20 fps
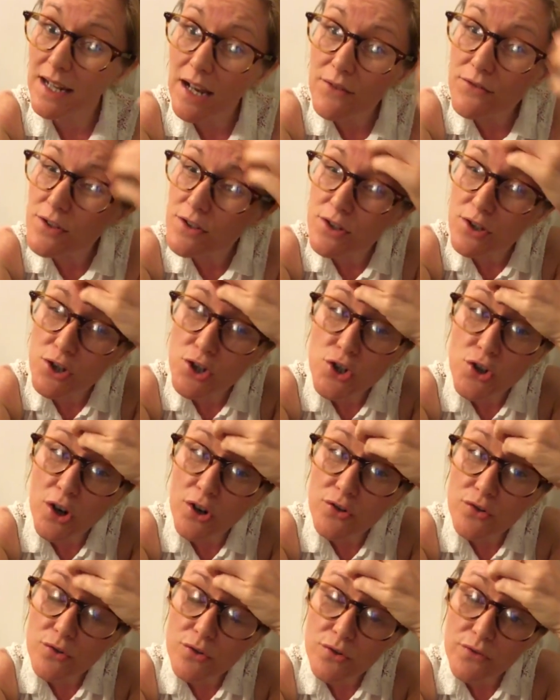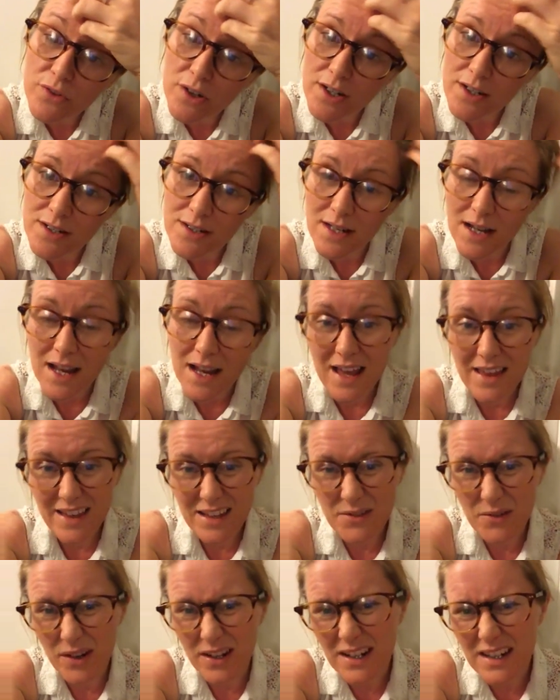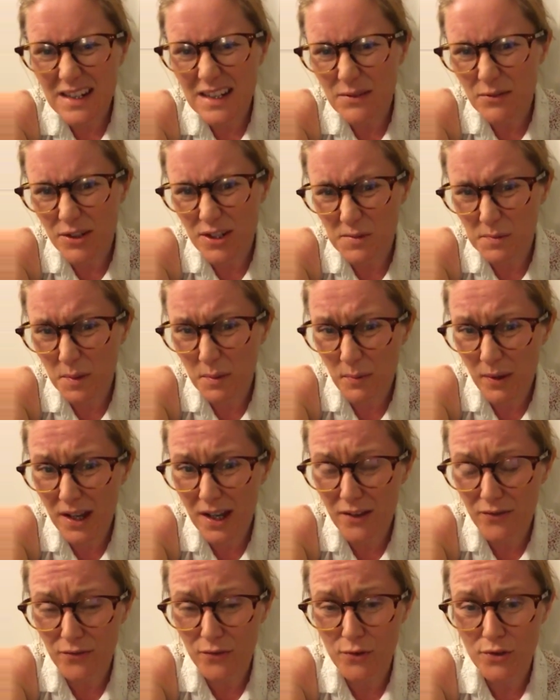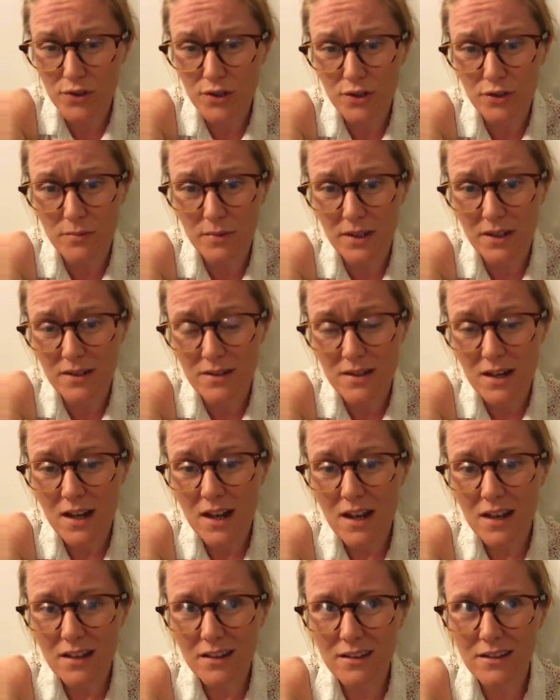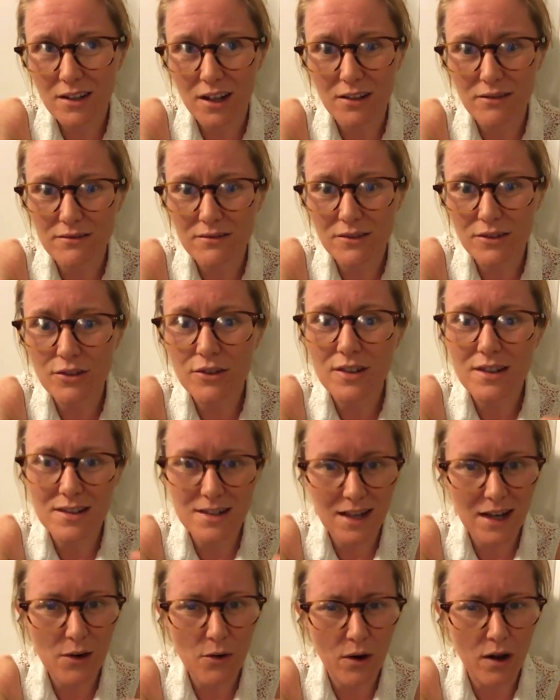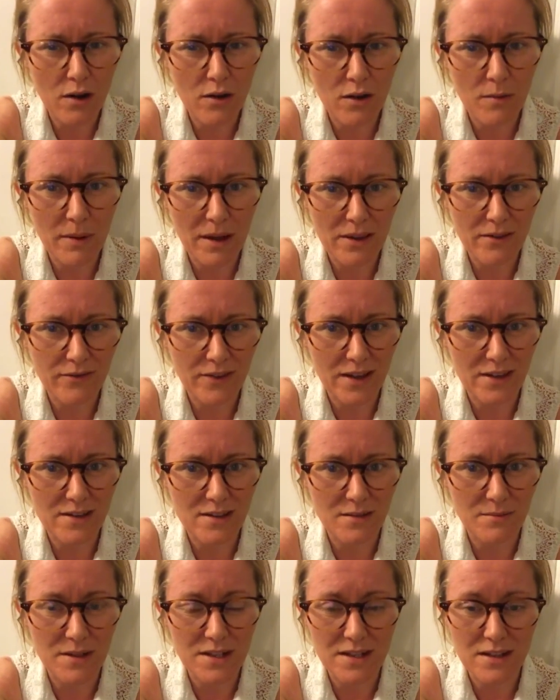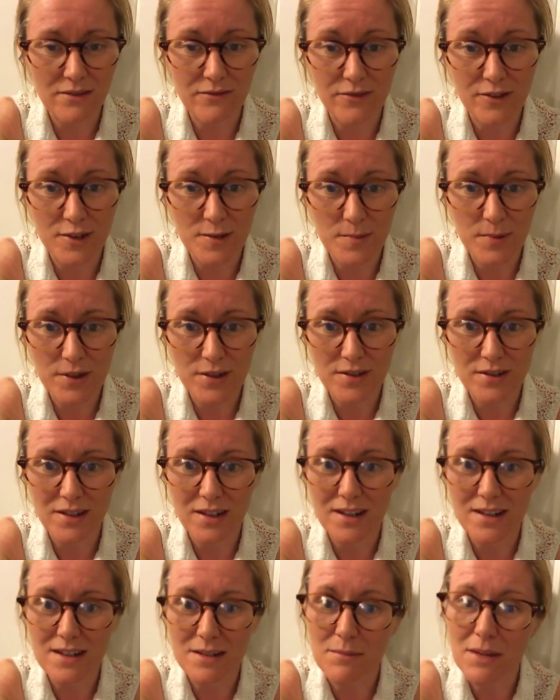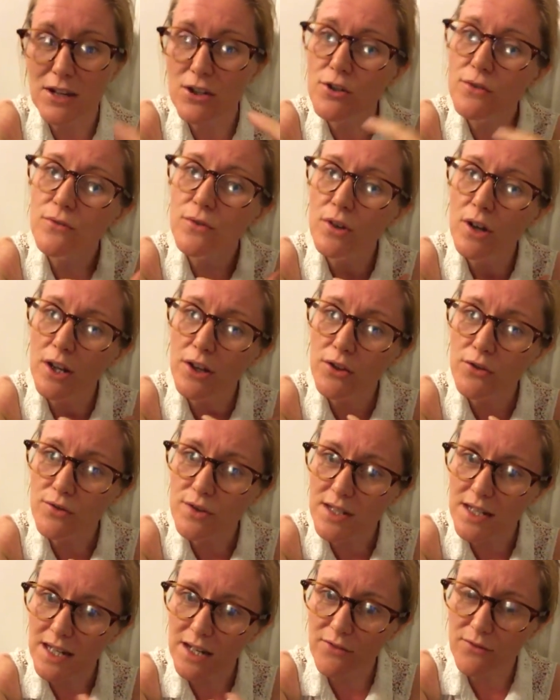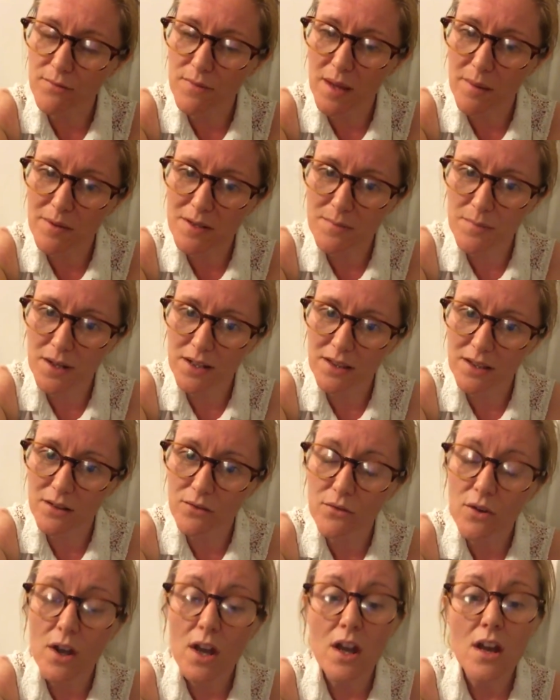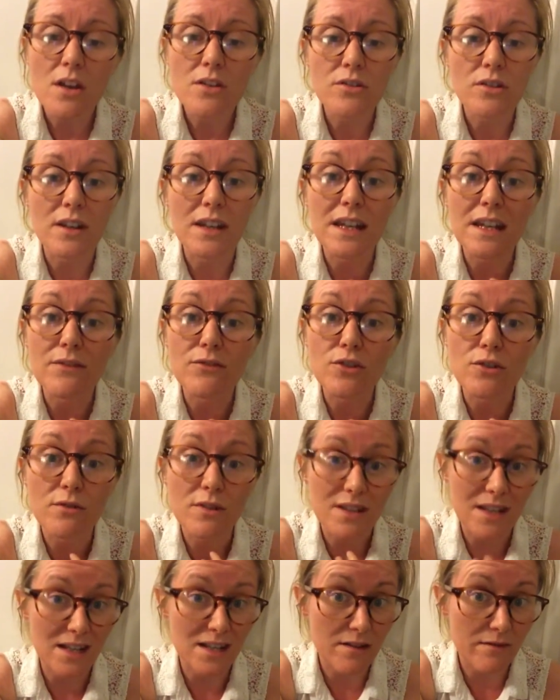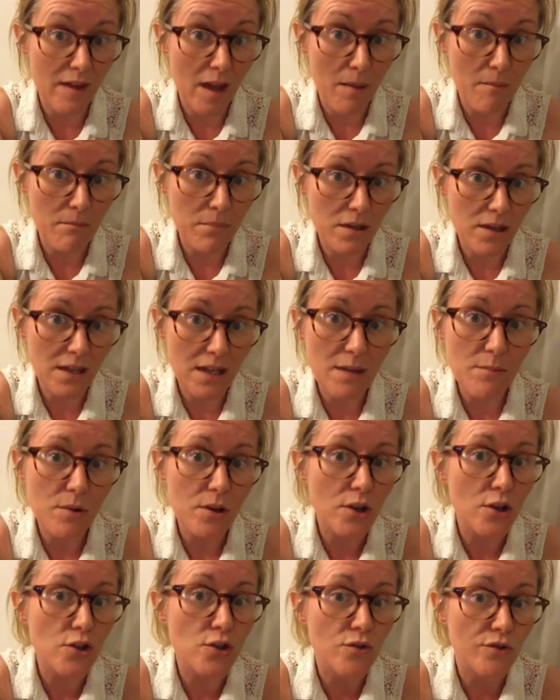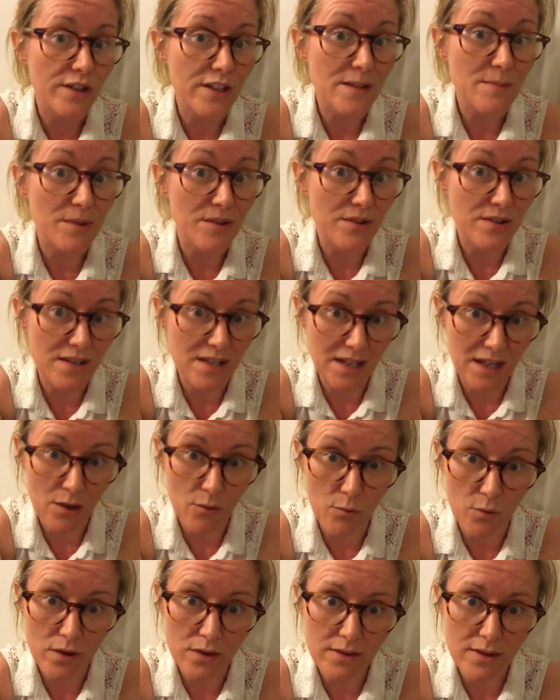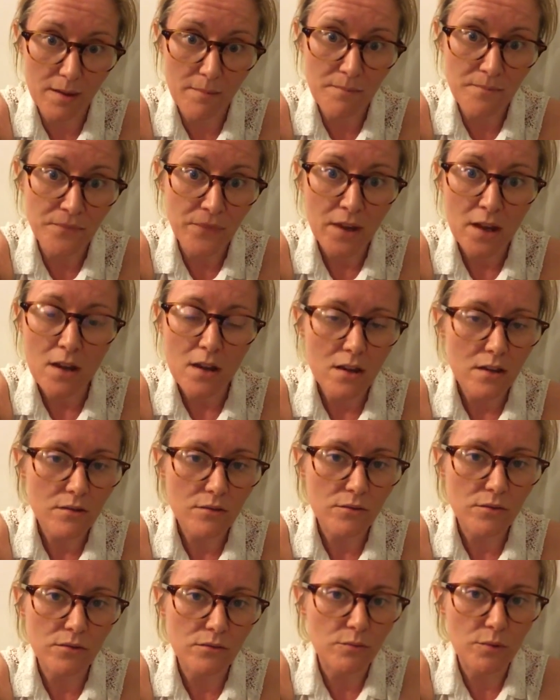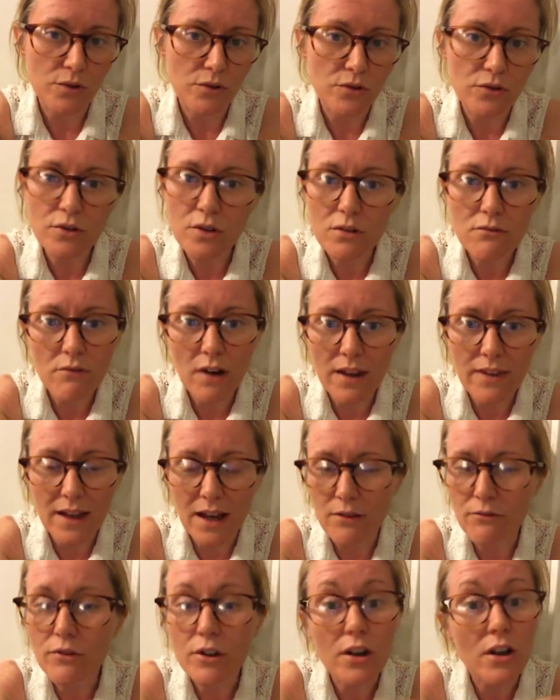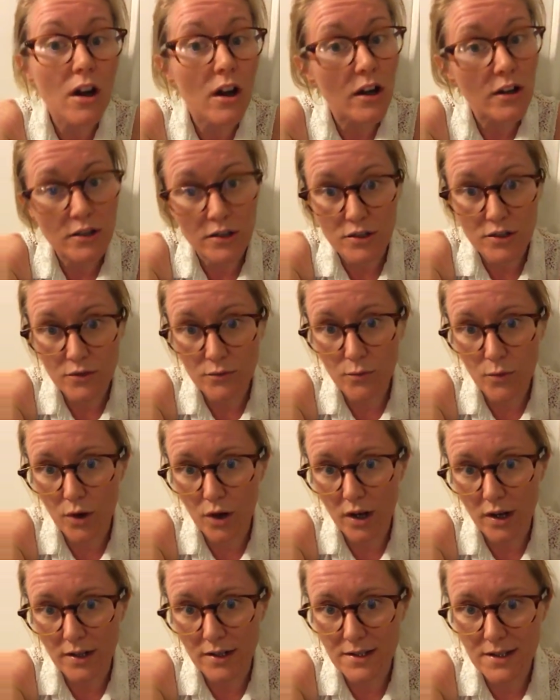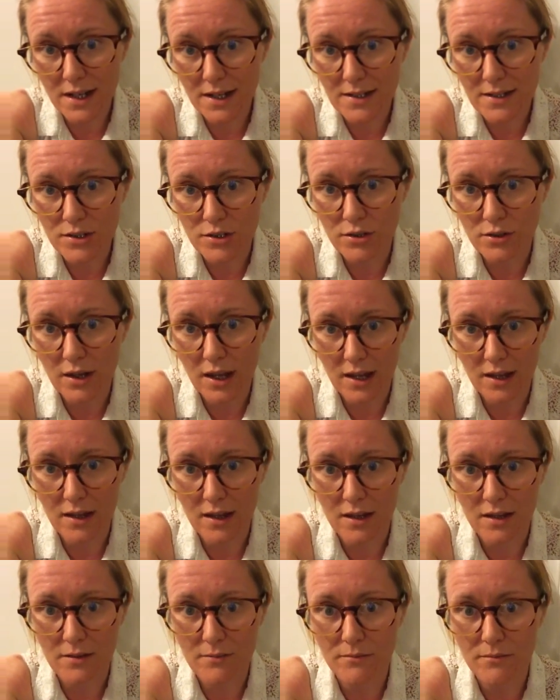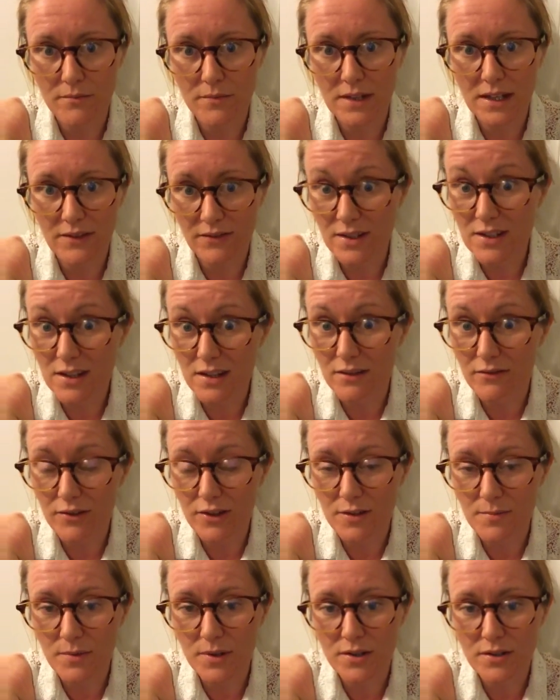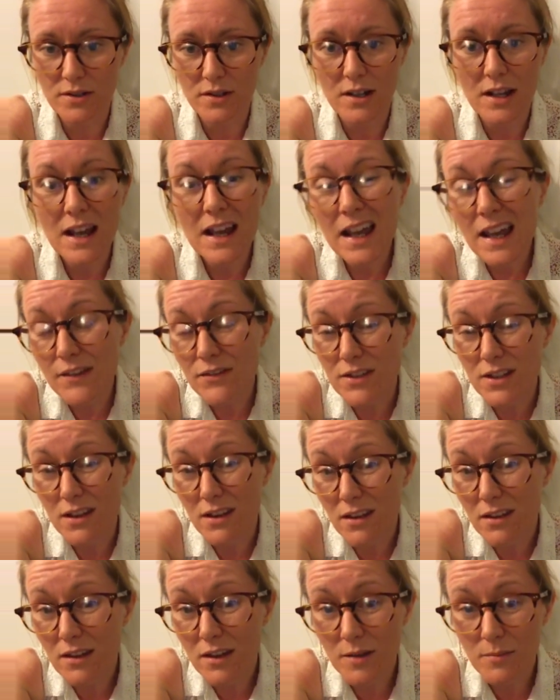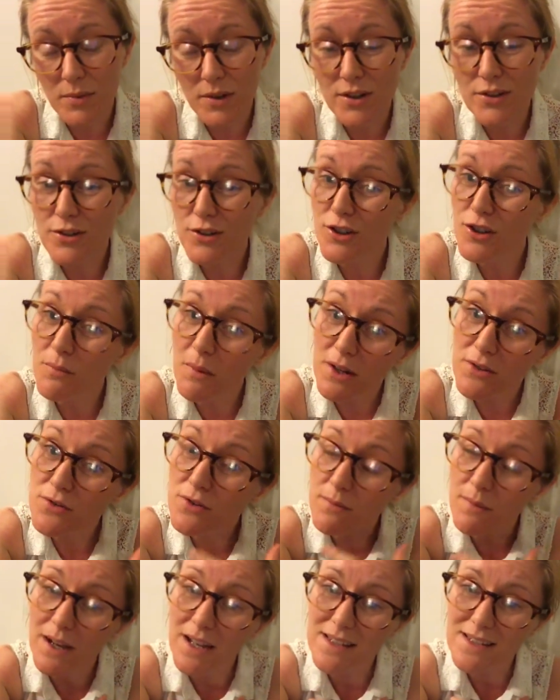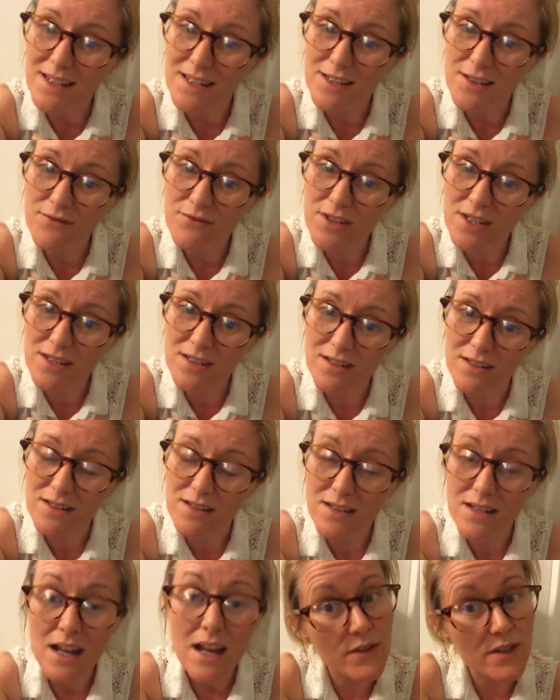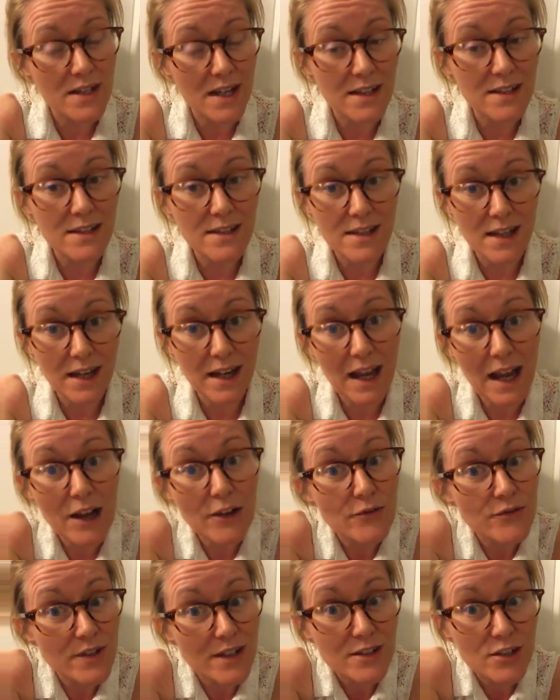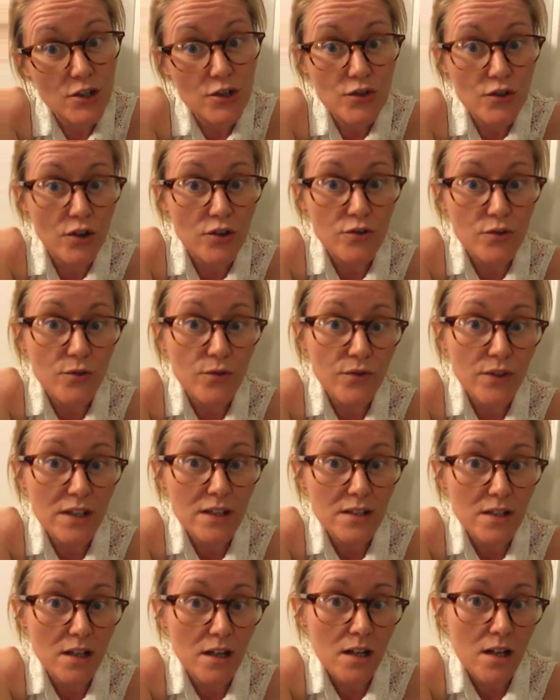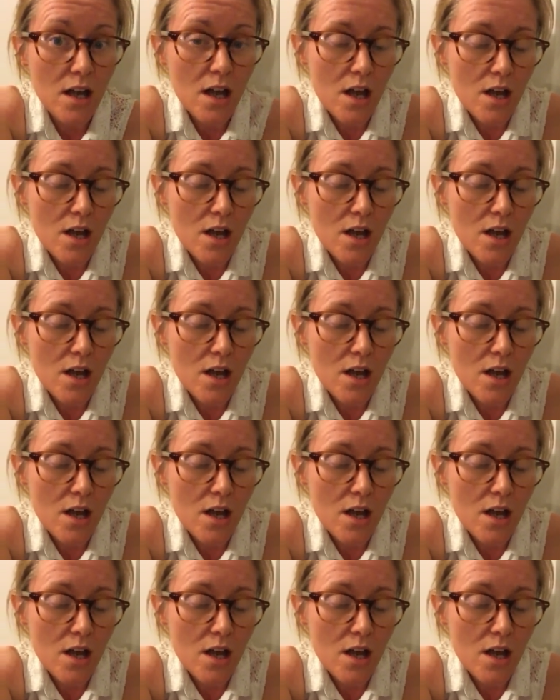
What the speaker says: That counts as a structural device. That's quite an easy one to prepare for too, because you know you can say quite a lot about the fact that something's in the first person because it makes you feel like you're seeing it from their perspective. So it gives you a sense of empathy because you're experiencing it with them. Well, you can write that regardless of what kind of text you get, if it's in the first person. If it's in the third person, you might talk about a sense of distance. For tense, that counts as a structural feature.